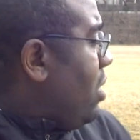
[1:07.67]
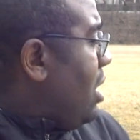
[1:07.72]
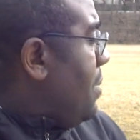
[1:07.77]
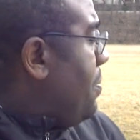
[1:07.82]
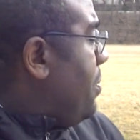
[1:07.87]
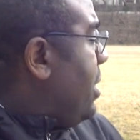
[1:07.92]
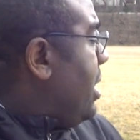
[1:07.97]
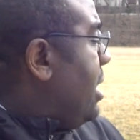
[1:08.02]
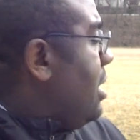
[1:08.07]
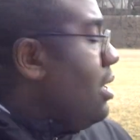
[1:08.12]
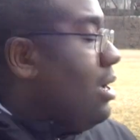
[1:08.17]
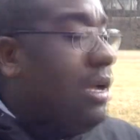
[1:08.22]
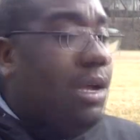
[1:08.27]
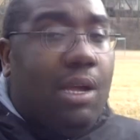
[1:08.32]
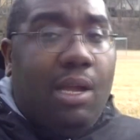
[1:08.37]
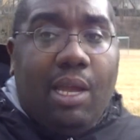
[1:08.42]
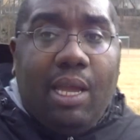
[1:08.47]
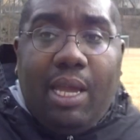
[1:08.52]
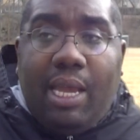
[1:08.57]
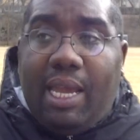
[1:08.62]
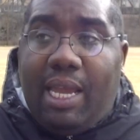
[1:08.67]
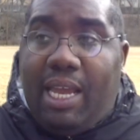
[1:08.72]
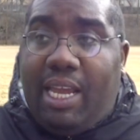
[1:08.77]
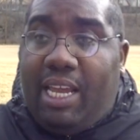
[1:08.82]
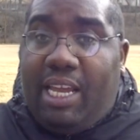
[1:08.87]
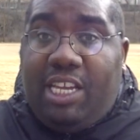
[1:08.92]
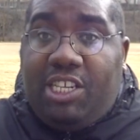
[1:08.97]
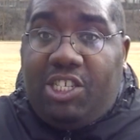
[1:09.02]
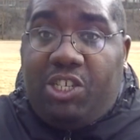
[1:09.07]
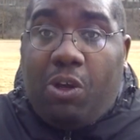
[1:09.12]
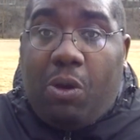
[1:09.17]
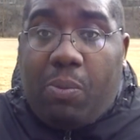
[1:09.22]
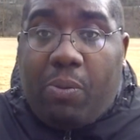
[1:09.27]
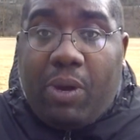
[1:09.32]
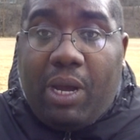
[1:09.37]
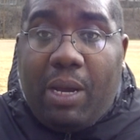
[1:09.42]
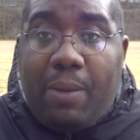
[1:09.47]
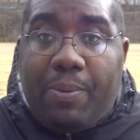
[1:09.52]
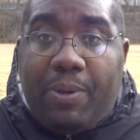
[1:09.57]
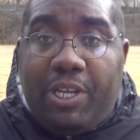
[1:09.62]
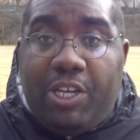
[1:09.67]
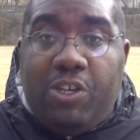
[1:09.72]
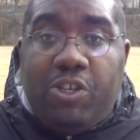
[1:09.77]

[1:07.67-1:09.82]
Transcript: property it's your property.